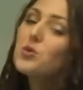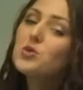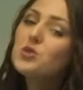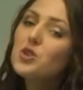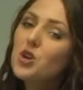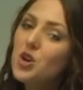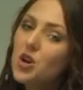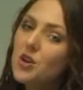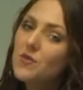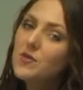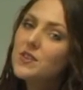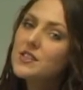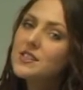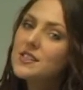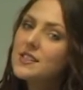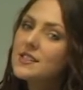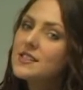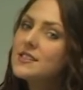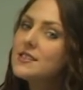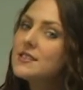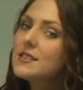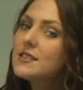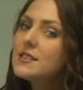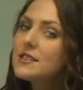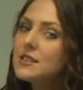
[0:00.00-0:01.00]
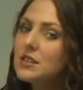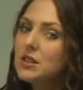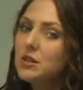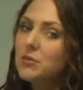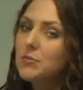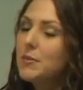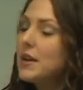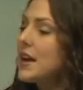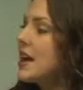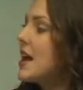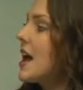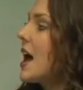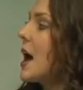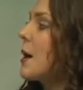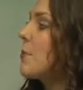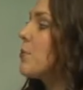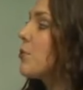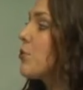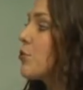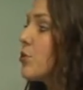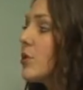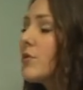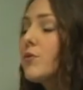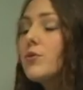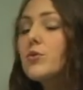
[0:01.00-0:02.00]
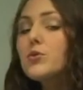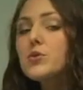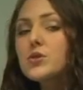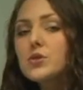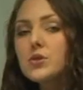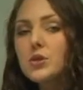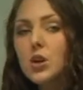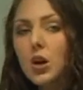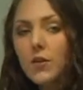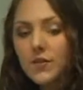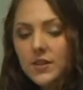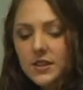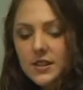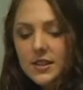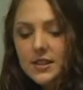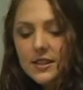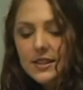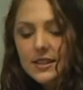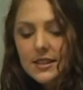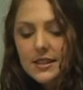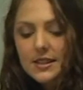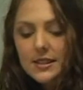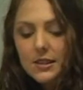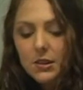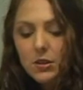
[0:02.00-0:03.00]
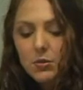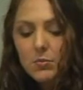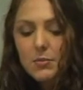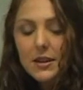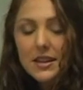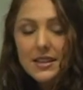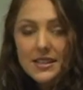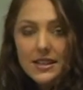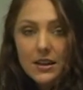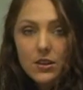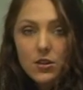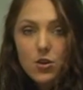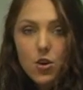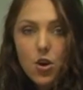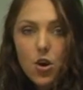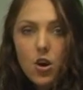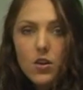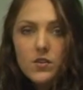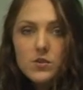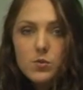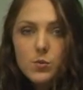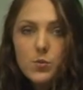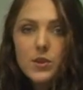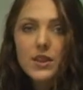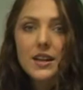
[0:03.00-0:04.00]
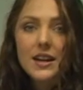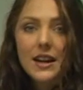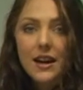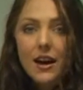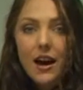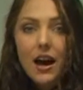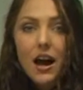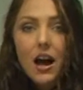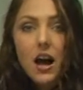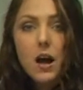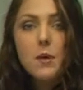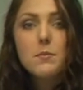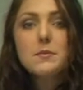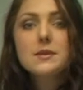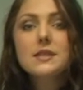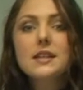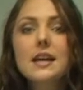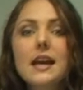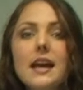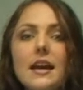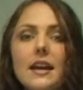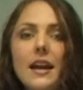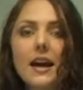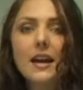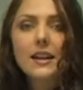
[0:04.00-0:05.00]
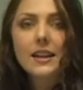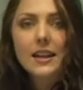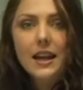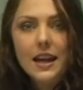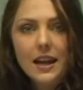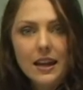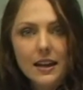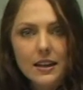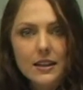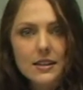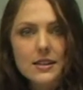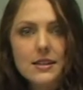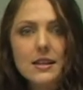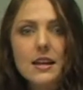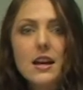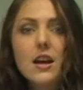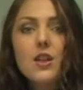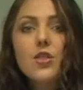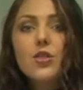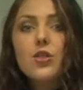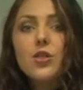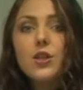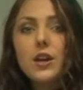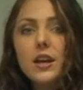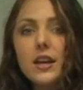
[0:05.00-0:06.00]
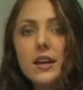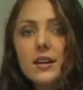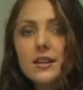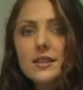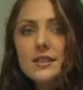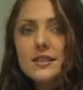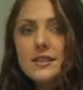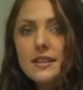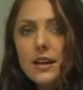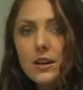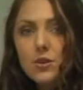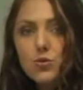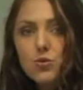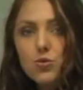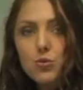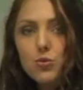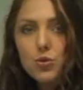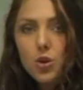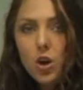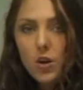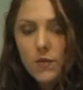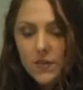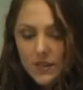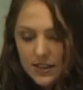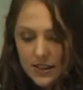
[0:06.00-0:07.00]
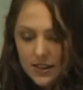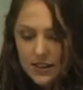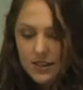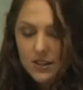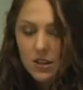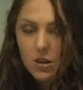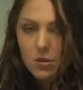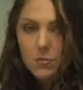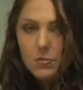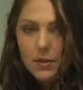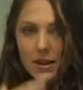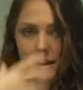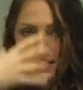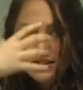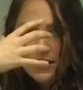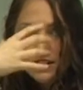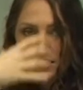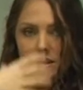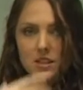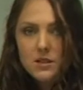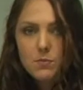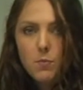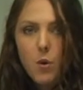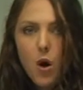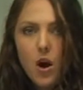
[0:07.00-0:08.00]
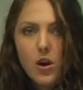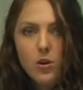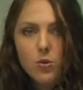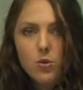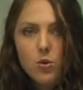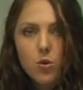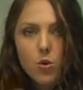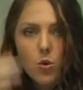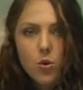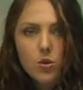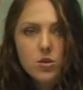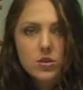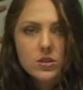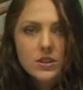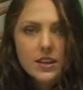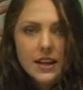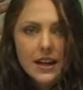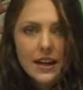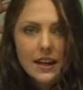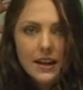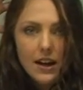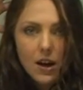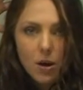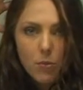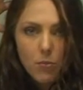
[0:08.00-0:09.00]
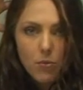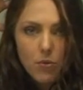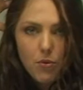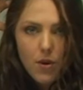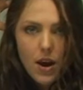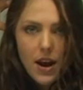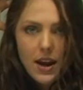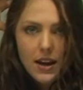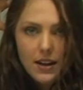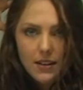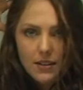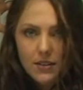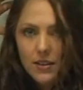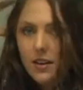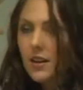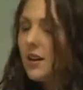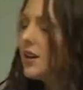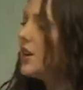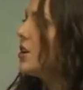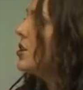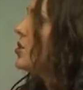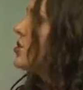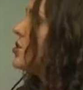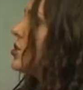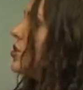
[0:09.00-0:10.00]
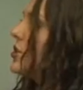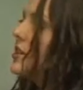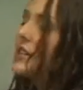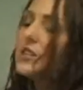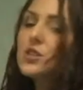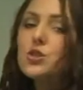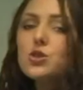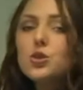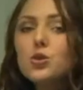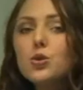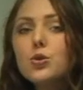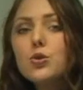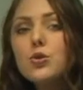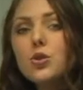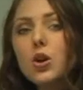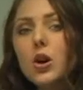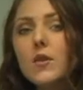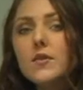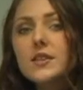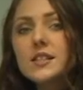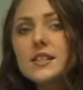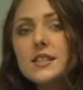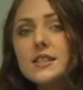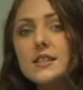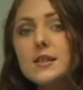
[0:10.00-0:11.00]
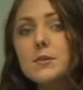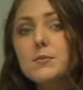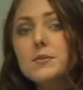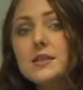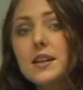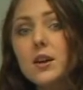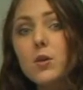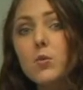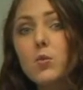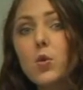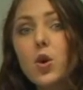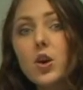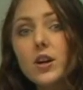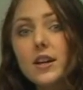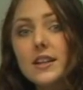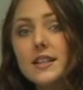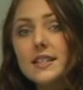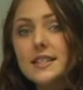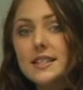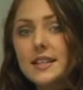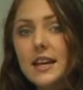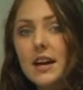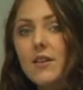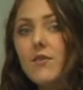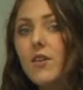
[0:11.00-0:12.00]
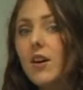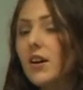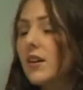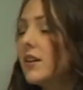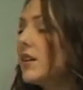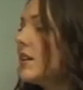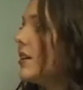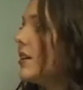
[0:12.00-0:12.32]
nervous system. Our peripheral nervous system is our nerves within our arms and our legs. The central nervous system is our spinal cord and our brain. So there's two nervous systems that are working together.